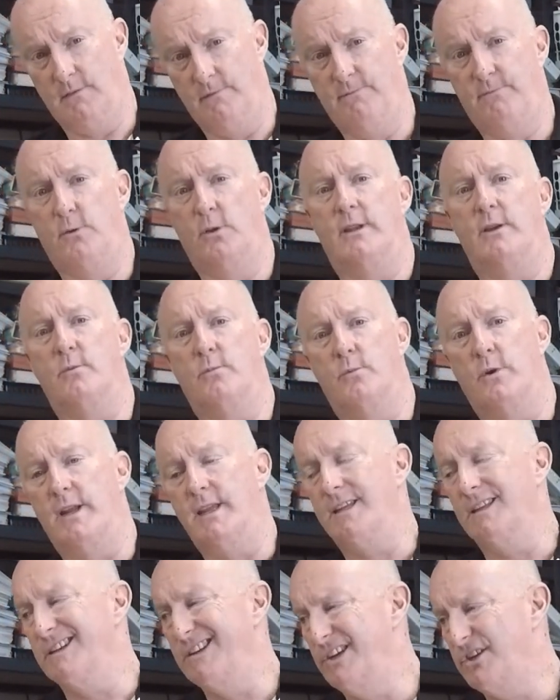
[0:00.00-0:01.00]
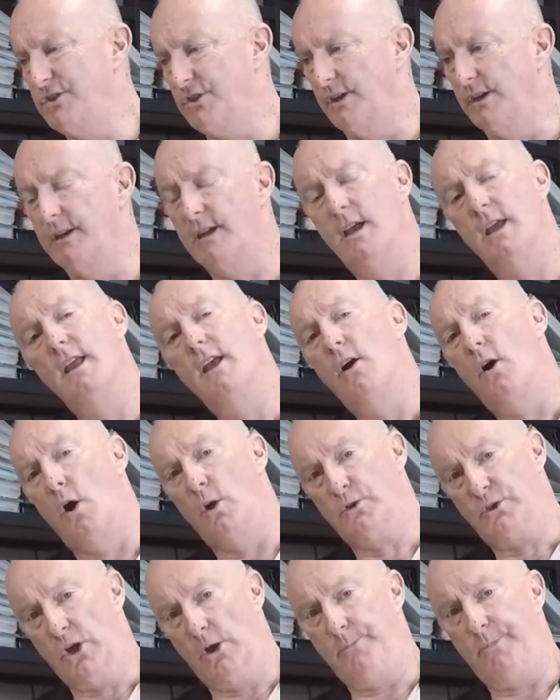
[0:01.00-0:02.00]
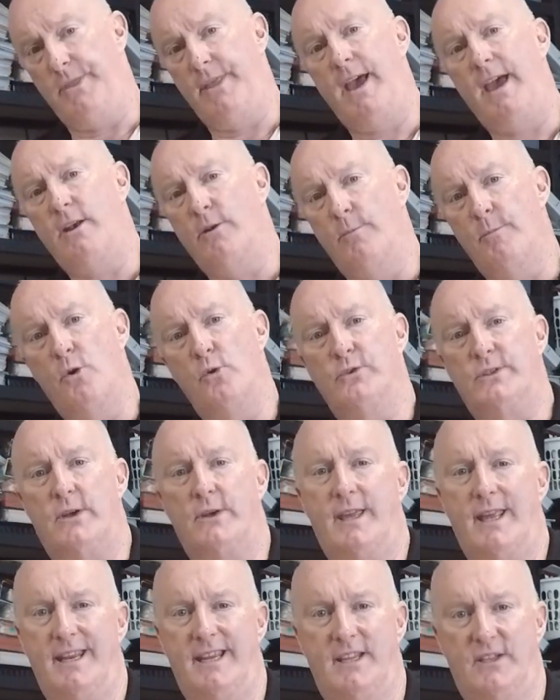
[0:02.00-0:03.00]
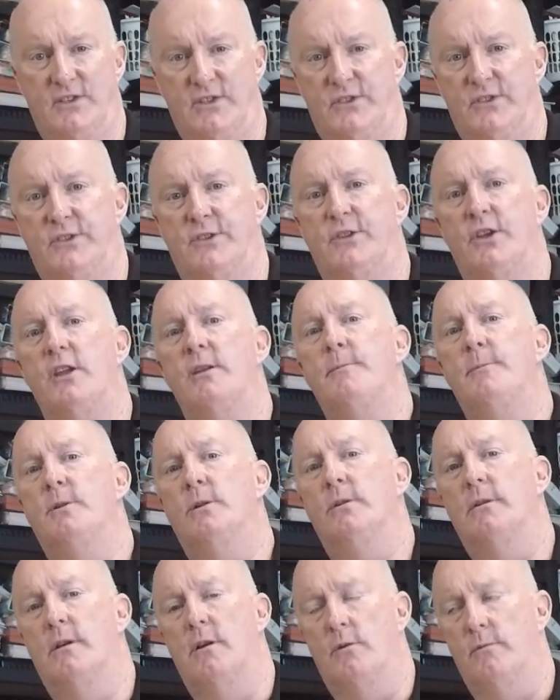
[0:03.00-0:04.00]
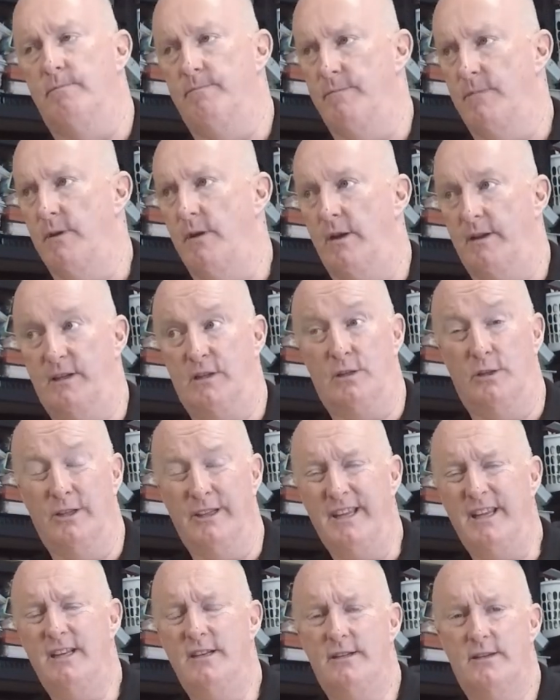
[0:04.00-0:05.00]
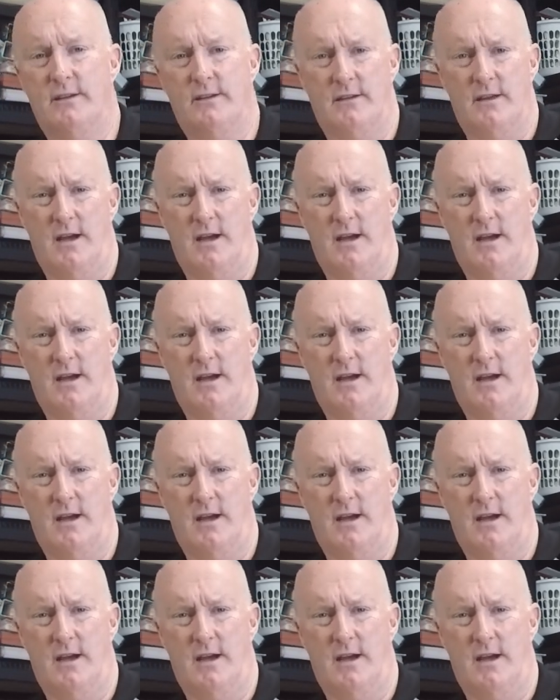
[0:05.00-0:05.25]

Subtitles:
fully reconditioned. On top of that, I'm also getting it cleaned,